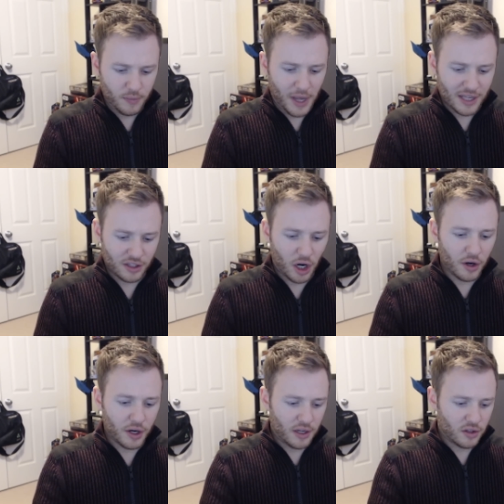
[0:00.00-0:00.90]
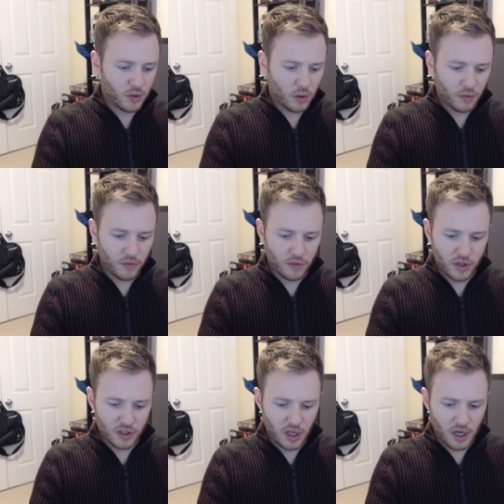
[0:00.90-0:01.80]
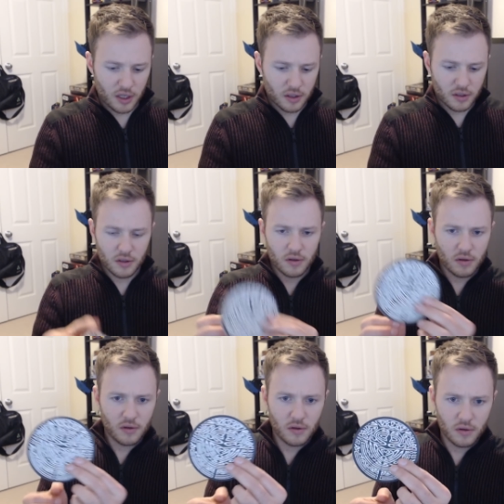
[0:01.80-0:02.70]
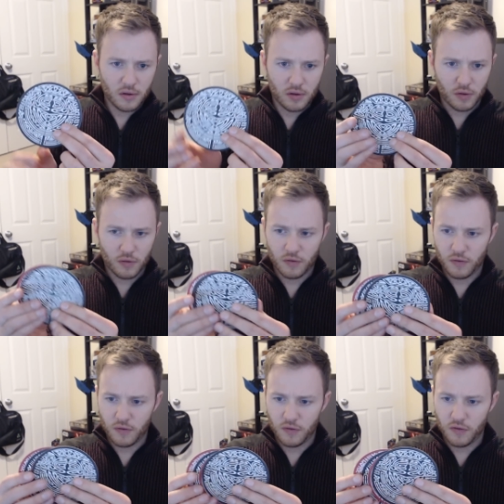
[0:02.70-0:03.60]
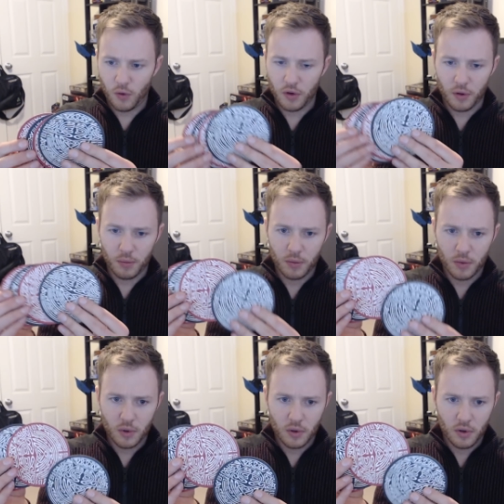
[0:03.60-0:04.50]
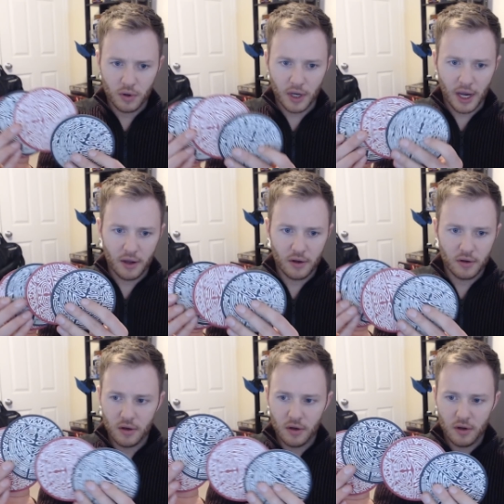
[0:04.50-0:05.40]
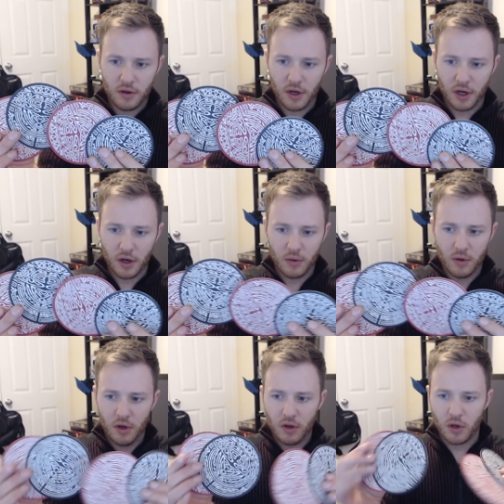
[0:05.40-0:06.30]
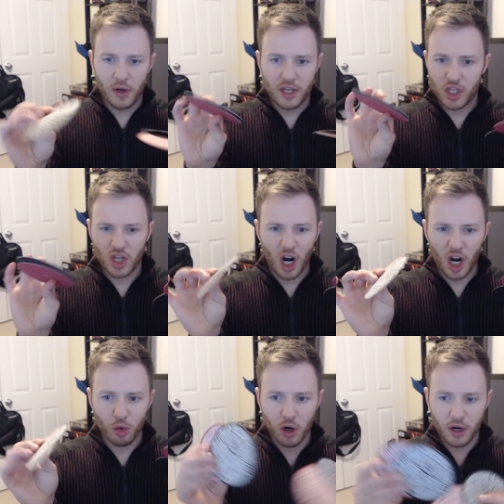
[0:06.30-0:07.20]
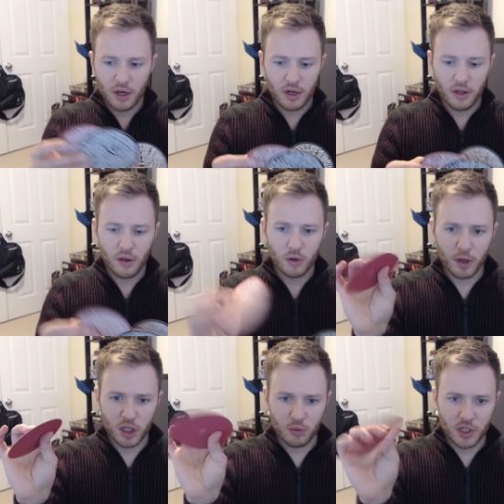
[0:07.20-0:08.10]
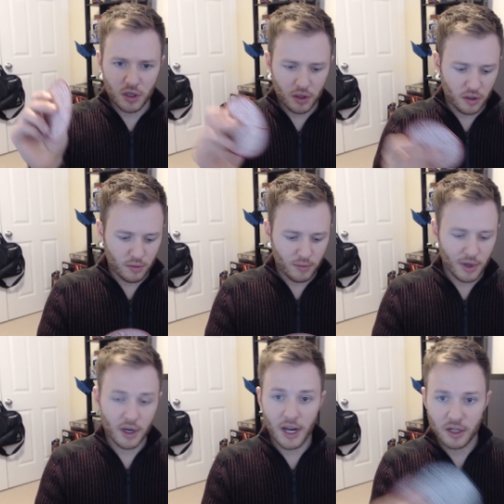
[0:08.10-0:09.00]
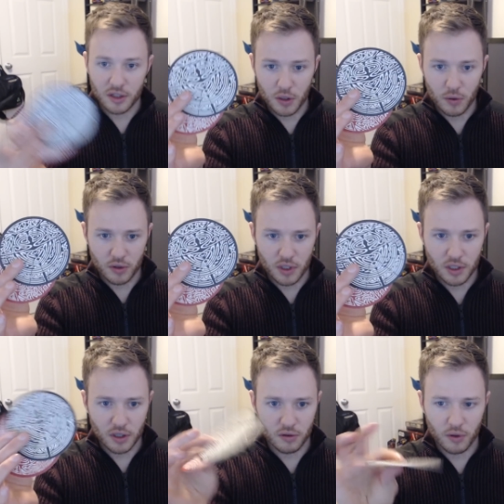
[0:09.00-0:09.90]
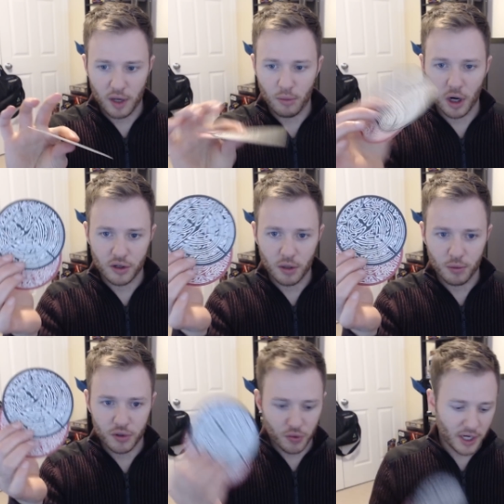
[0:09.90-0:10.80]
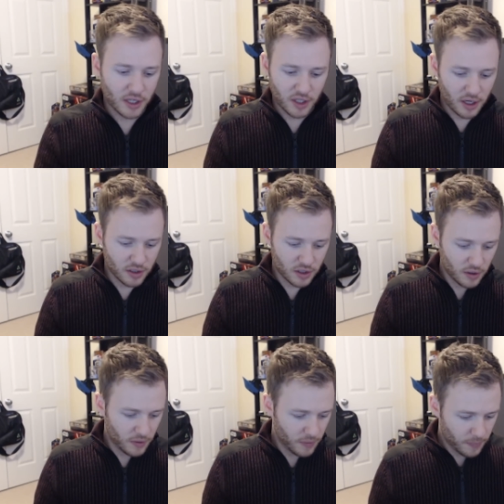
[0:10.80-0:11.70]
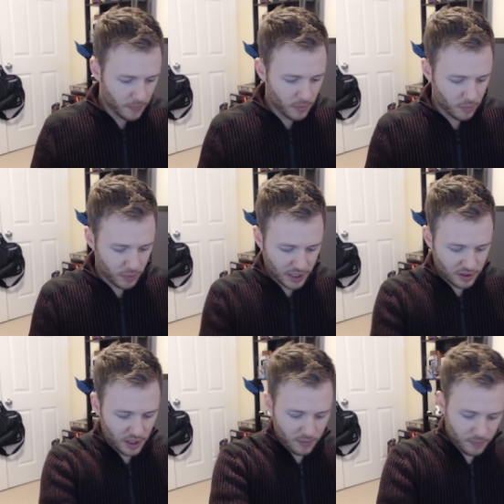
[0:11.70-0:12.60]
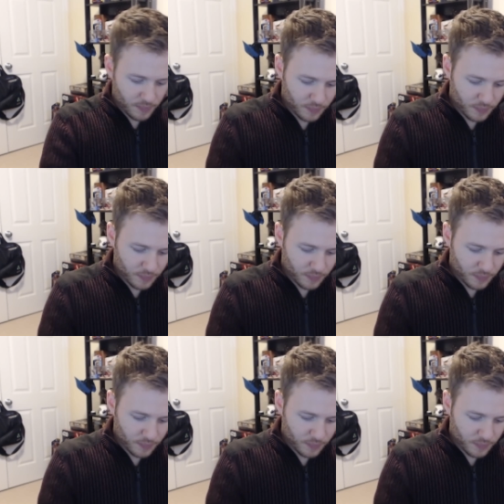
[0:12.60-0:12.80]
Asgardian sort of designs. There's four of them. Yeah. There you go. So it's just cardboard, no, no special material. I'm not going to actually use these because they'll get marked up with drink stains. So that's neat.